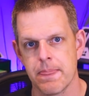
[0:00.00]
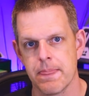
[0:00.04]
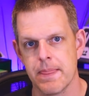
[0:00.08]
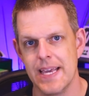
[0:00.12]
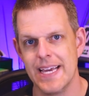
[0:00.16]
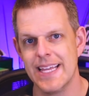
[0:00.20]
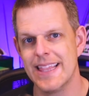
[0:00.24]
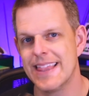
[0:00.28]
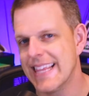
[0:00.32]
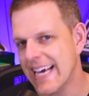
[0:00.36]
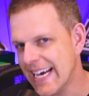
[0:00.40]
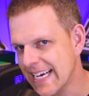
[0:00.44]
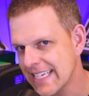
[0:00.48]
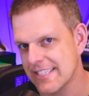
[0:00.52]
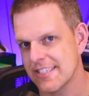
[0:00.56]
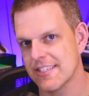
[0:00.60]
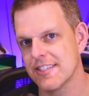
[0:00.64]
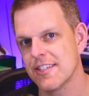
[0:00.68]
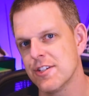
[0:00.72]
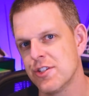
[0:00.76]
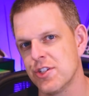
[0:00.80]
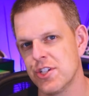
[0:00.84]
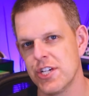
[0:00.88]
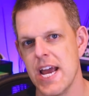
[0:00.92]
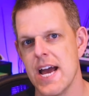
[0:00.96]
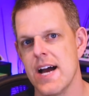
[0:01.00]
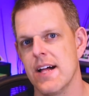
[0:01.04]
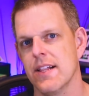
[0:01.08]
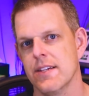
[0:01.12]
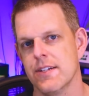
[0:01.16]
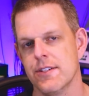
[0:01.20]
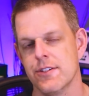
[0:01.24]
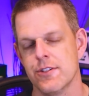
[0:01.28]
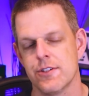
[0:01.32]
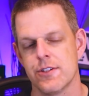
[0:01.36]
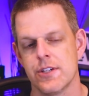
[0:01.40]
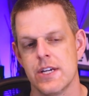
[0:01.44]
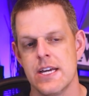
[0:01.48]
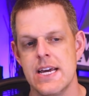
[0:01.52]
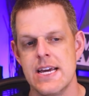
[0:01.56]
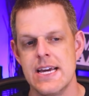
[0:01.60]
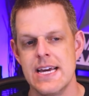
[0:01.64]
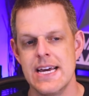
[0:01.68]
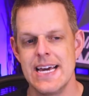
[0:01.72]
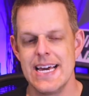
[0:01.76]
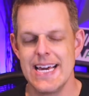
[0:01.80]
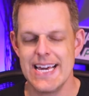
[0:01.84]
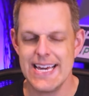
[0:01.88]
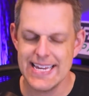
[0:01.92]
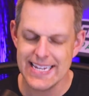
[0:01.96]
And that's the challenge.
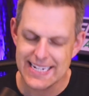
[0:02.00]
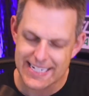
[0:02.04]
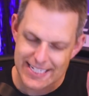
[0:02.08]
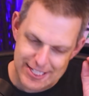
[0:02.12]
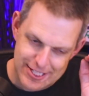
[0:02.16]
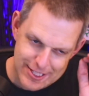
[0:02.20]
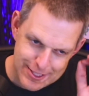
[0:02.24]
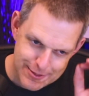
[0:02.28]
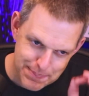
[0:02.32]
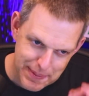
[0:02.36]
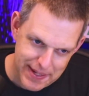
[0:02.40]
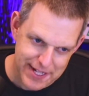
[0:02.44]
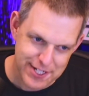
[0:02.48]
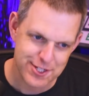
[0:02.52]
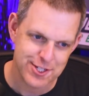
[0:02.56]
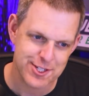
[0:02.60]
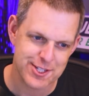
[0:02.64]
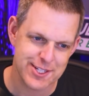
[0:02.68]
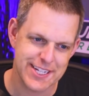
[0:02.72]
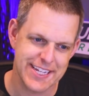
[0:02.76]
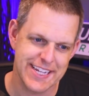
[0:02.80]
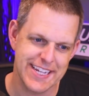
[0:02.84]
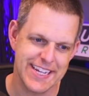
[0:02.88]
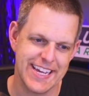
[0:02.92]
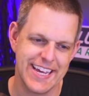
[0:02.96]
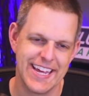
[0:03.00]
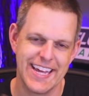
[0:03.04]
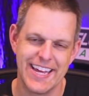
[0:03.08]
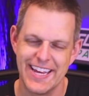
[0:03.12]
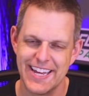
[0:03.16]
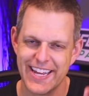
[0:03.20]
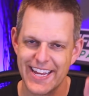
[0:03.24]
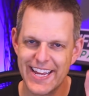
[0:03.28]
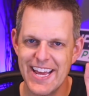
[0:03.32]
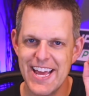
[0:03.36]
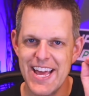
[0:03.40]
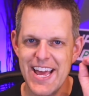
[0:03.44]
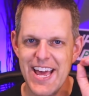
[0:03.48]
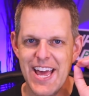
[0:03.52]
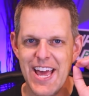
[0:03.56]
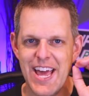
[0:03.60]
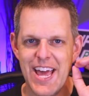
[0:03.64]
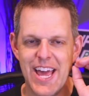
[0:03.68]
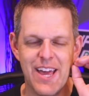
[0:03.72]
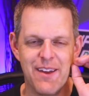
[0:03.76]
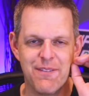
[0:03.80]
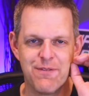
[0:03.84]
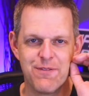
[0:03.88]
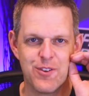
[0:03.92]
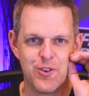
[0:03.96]
And especially
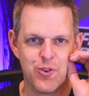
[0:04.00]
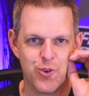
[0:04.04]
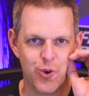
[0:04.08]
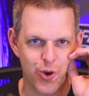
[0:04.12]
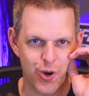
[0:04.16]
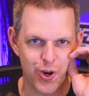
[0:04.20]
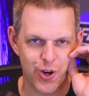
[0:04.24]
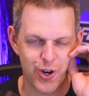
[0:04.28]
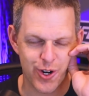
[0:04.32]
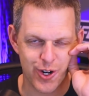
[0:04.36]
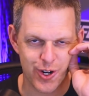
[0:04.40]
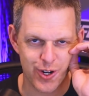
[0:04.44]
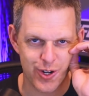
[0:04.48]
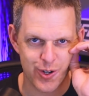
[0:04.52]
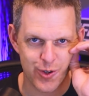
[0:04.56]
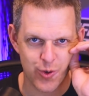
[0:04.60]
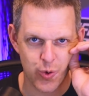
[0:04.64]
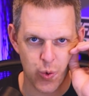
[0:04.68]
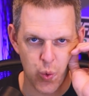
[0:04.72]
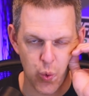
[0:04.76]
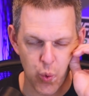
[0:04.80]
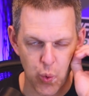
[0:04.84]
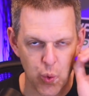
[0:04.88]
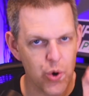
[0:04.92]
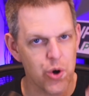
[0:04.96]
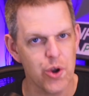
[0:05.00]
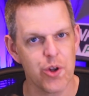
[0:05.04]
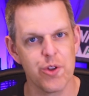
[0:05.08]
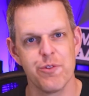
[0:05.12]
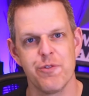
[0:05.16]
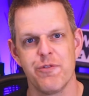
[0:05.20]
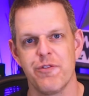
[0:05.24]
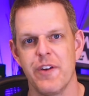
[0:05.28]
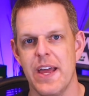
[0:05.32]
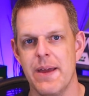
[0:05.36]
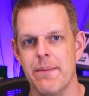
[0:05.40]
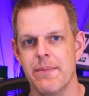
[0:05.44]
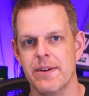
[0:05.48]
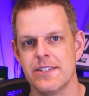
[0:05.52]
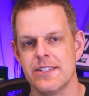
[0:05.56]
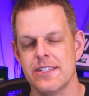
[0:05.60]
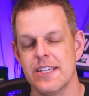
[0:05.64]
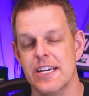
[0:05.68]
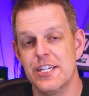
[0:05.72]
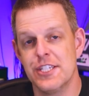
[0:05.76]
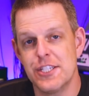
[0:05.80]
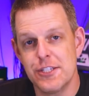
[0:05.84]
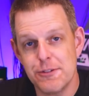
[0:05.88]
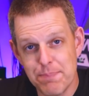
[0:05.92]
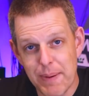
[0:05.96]
if you're world famous,
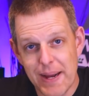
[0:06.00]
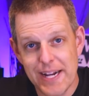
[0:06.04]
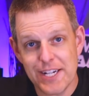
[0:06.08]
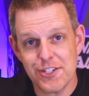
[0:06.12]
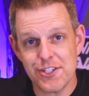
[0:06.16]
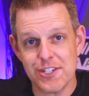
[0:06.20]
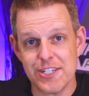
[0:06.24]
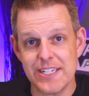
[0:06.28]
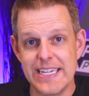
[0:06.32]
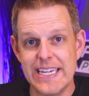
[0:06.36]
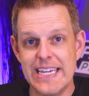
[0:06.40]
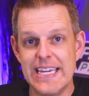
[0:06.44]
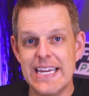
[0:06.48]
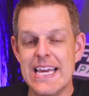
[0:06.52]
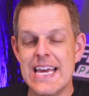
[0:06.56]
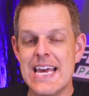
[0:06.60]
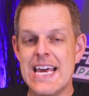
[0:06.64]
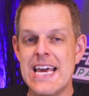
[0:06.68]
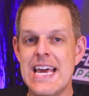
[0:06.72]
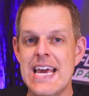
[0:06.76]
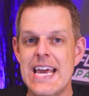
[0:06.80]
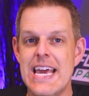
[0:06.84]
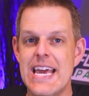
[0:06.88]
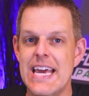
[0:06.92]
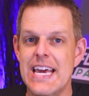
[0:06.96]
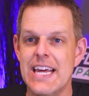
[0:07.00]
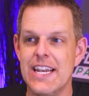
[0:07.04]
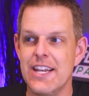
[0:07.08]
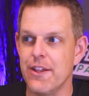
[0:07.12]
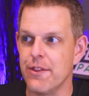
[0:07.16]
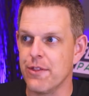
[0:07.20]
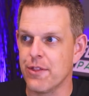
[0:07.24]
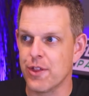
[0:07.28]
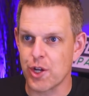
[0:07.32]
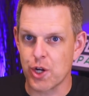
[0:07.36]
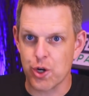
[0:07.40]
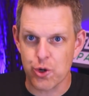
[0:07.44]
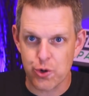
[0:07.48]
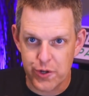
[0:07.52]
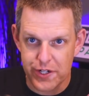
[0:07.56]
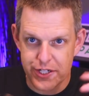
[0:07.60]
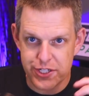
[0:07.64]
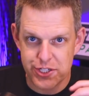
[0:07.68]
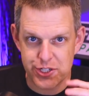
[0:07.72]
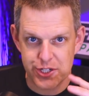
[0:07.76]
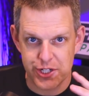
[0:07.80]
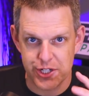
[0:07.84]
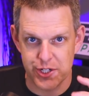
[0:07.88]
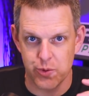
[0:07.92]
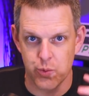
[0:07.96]
especially in the
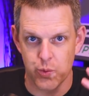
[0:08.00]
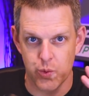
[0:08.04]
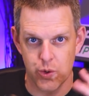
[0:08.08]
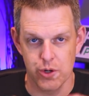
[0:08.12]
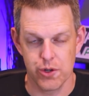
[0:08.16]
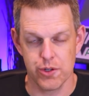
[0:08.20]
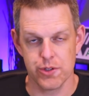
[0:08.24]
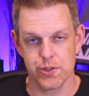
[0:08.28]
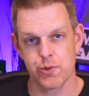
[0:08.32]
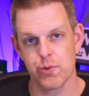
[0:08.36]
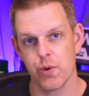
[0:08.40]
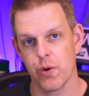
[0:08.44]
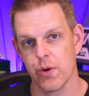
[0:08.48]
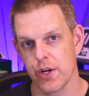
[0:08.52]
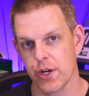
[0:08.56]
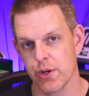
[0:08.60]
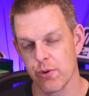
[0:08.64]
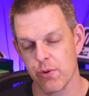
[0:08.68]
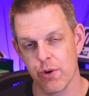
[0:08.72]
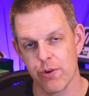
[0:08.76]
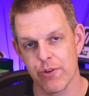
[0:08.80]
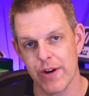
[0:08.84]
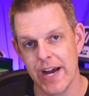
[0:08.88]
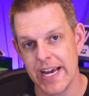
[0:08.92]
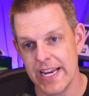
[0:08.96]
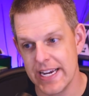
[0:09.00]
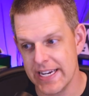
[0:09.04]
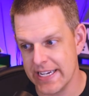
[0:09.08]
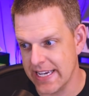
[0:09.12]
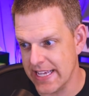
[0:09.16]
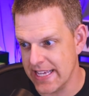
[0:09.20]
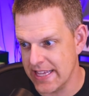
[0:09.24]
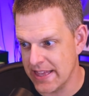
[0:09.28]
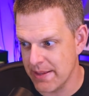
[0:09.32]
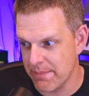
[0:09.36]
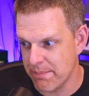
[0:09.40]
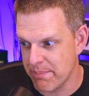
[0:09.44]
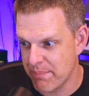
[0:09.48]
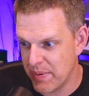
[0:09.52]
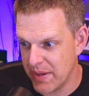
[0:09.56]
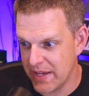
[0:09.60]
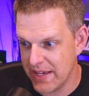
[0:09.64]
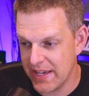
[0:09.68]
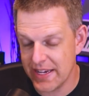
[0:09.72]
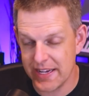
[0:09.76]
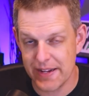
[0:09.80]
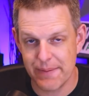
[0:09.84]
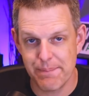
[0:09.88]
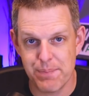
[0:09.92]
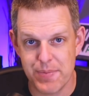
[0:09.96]
Christian world, quote unquote, right? And in the
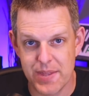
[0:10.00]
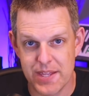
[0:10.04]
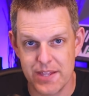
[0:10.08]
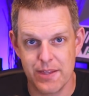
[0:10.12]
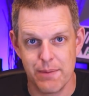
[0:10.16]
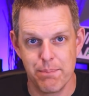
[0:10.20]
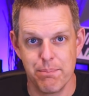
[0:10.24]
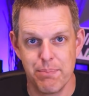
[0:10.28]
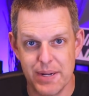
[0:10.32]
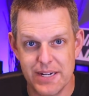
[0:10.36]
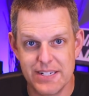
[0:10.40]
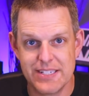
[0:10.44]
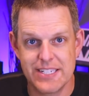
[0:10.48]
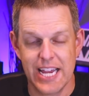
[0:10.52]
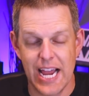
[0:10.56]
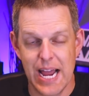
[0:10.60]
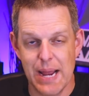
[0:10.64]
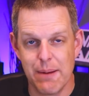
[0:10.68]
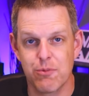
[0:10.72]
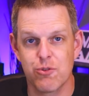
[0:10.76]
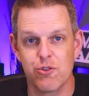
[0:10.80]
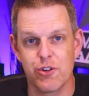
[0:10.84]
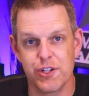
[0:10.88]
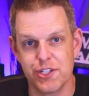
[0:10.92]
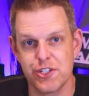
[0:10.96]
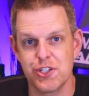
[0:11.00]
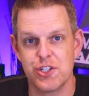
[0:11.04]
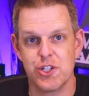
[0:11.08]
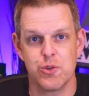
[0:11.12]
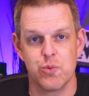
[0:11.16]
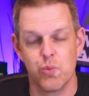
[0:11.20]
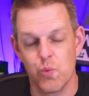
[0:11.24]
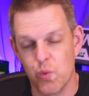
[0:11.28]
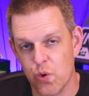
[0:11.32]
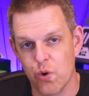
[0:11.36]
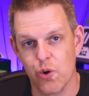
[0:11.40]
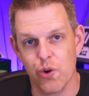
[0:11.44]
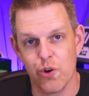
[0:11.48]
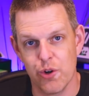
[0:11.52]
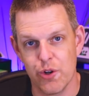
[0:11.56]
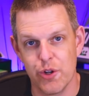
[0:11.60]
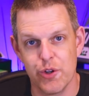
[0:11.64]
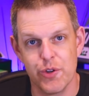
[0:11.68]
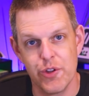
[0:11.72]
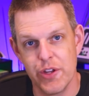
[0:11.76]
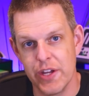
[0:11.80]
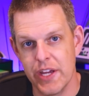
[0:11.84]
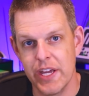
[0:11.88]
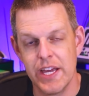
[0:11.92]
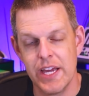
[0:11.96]
big time Christian
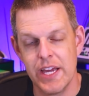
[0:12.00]
world,